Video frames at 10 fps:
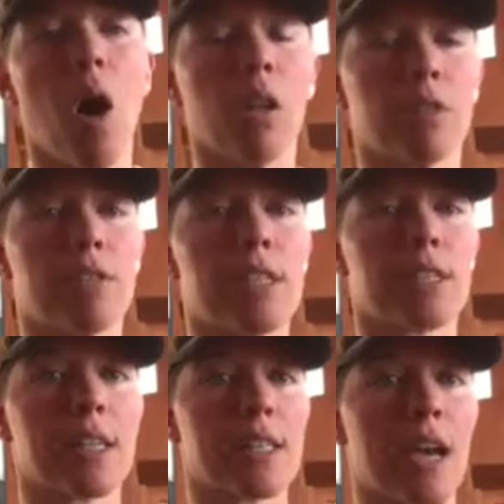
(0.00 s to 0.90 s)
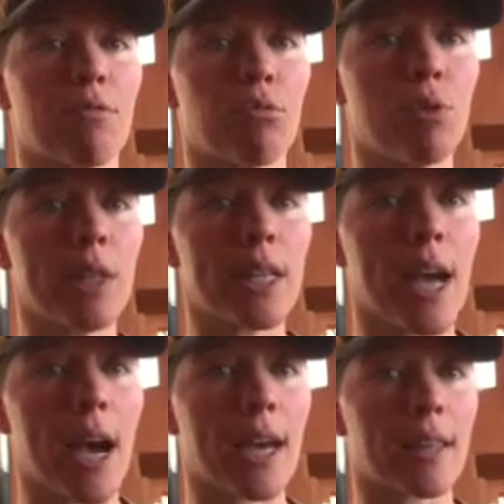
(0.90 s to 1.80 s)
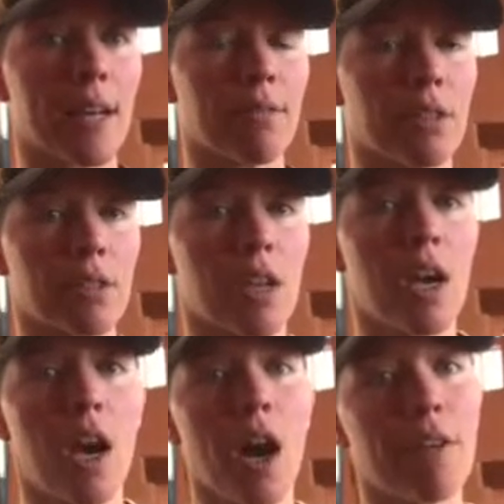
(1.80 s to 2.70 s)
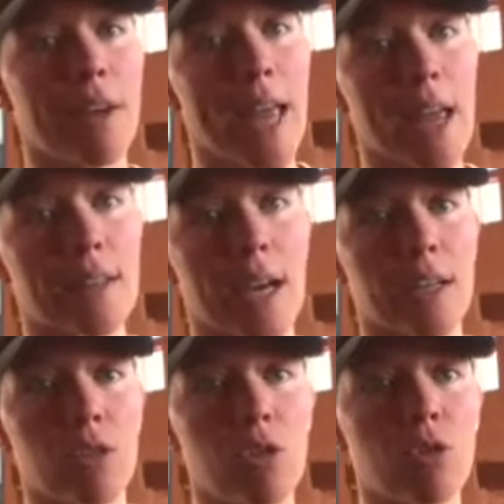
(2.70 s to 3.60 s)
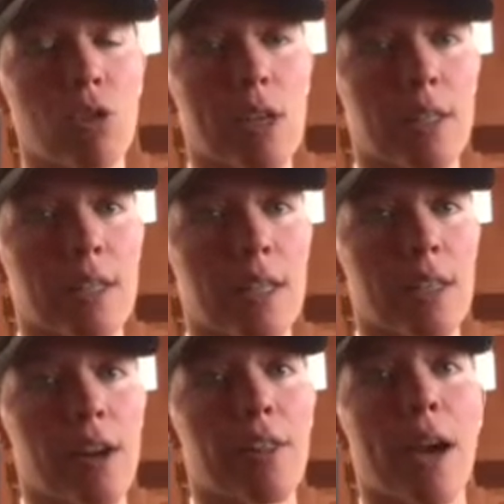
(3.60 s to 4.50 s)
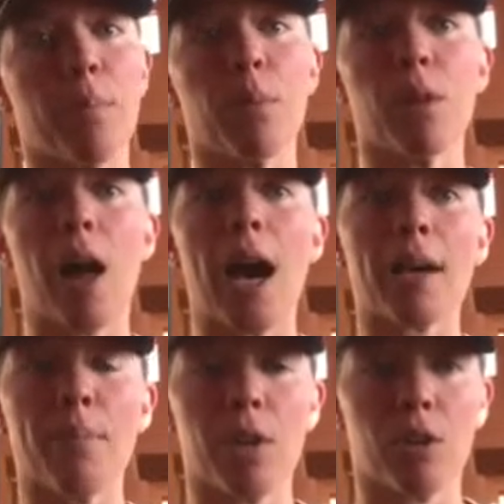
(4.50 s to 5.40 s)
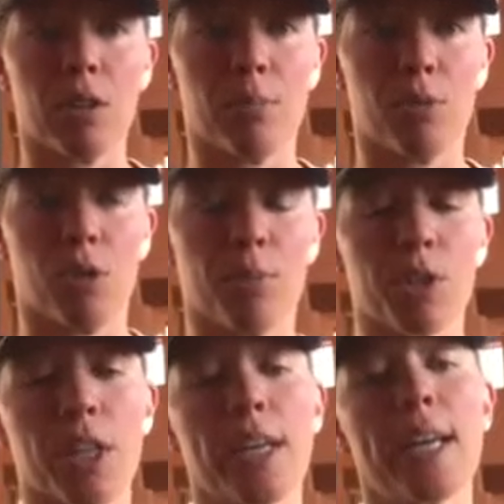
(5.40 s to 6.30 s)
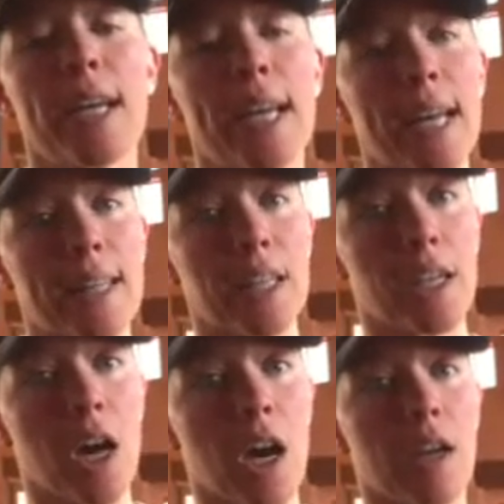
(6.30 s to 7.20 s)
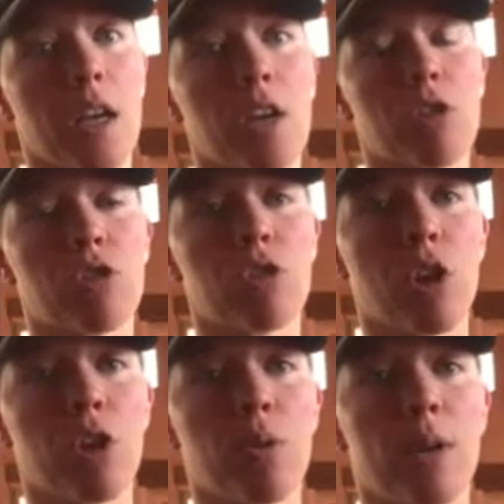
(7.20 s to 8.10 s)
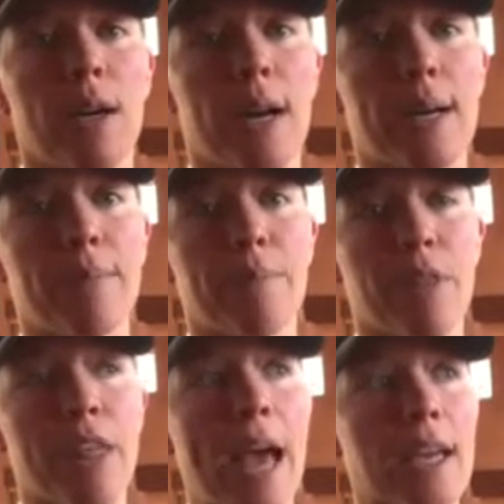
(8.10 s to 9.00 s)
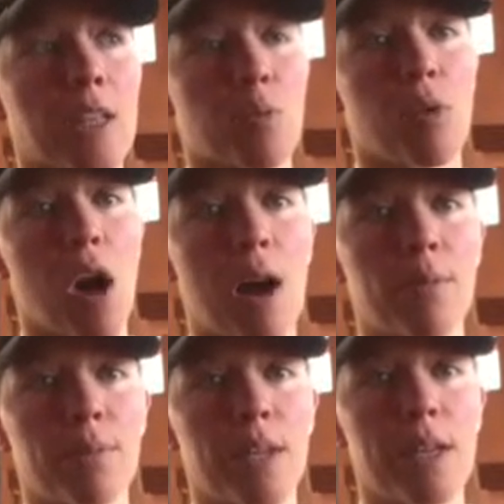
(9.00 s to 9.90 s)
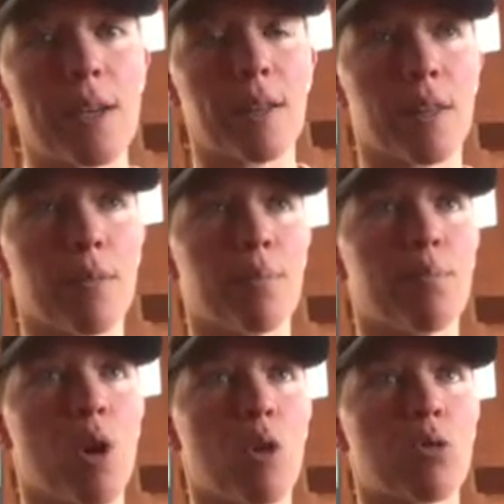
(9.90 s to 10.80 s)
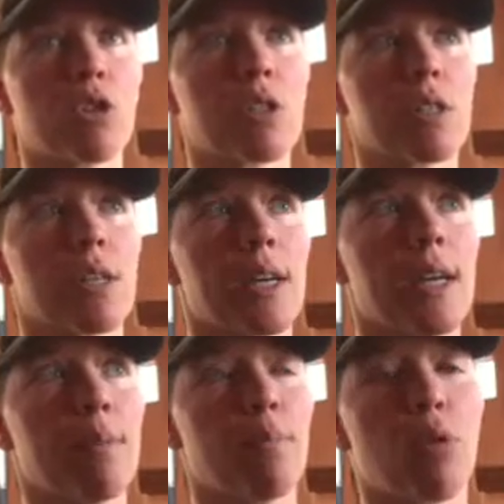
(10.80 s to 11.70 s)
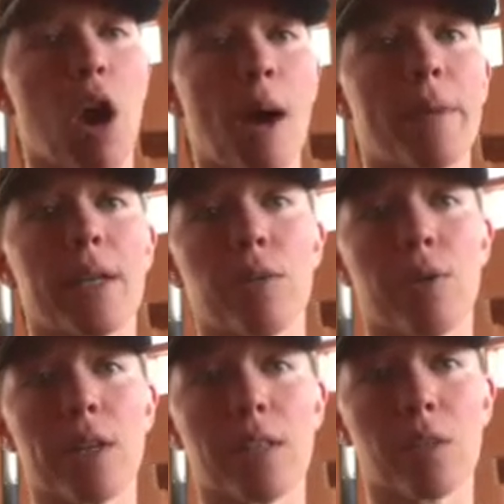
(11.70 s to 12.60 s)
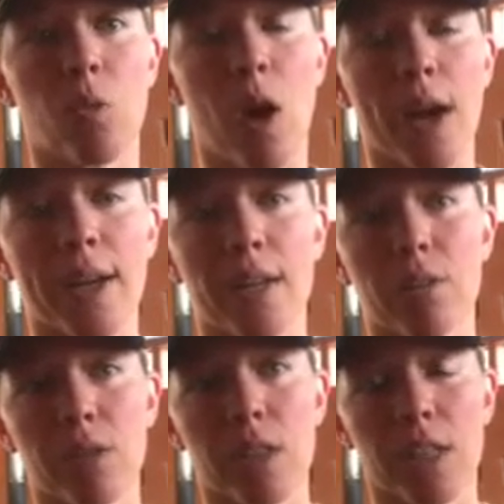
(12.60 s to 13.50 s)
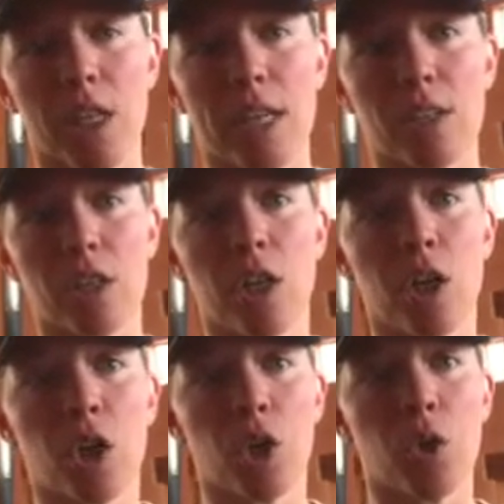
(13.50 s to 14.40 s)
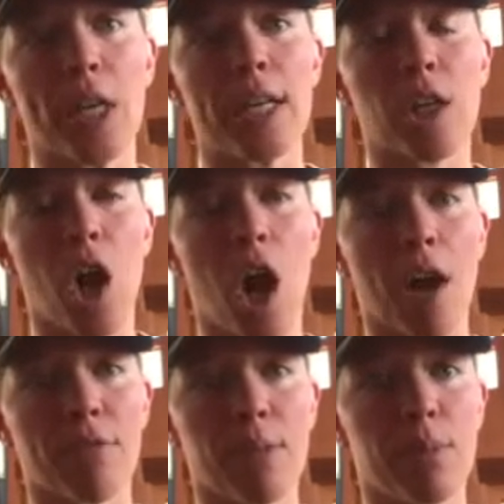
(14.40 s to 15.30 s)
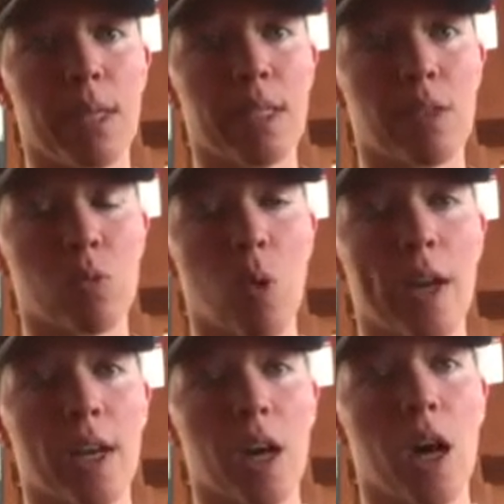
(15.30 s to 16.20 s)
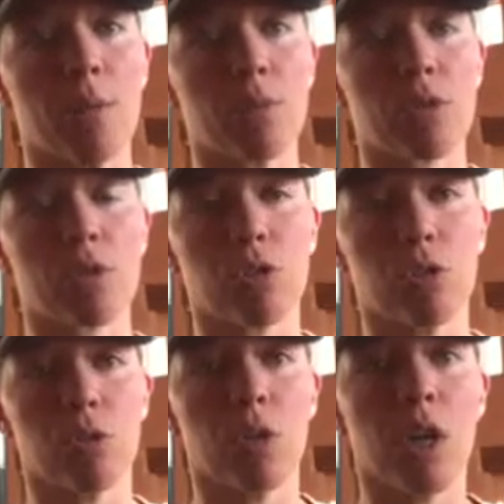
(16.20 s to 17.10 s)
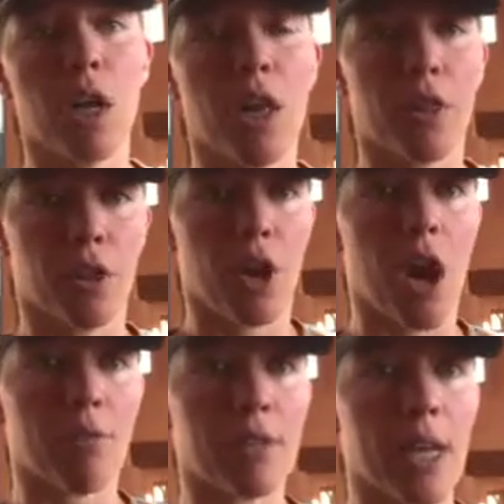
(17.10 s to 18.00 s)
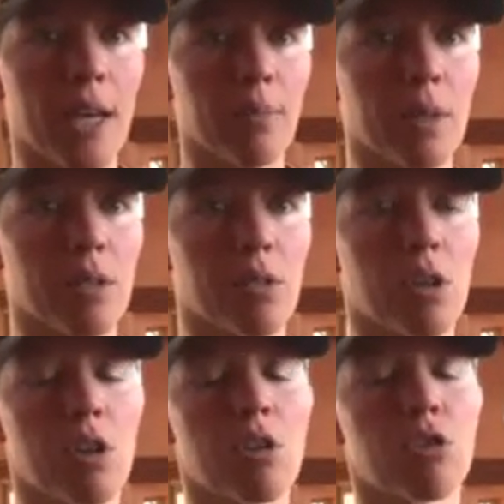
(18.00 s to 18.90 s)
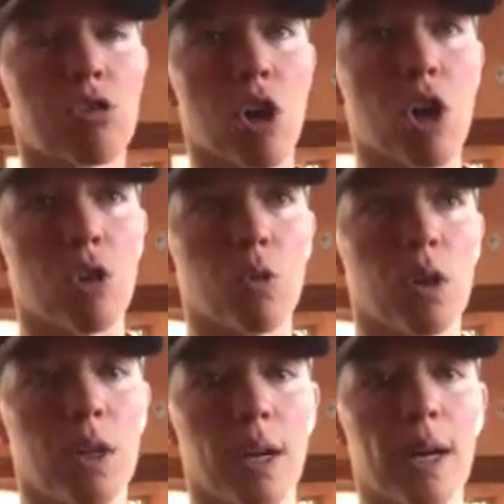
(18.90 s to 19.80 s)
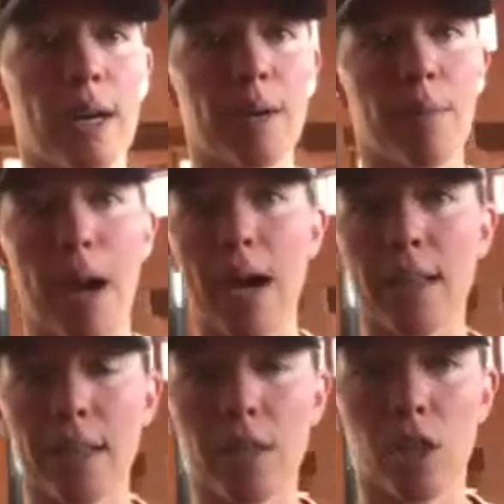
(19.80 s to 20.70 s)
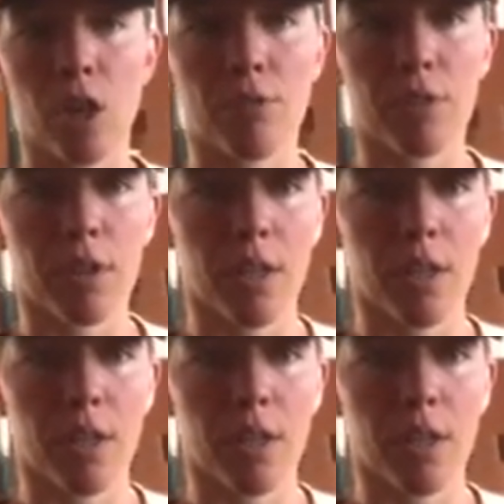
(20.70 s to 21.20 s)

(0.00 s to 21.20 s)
All of these things have really high levels of anti-nutrients in there that block mineral absorption in the gut. So that is probably the most prominent reason why I don't suggest green coffee beans when it comes to the coffee enemas. So I like to go for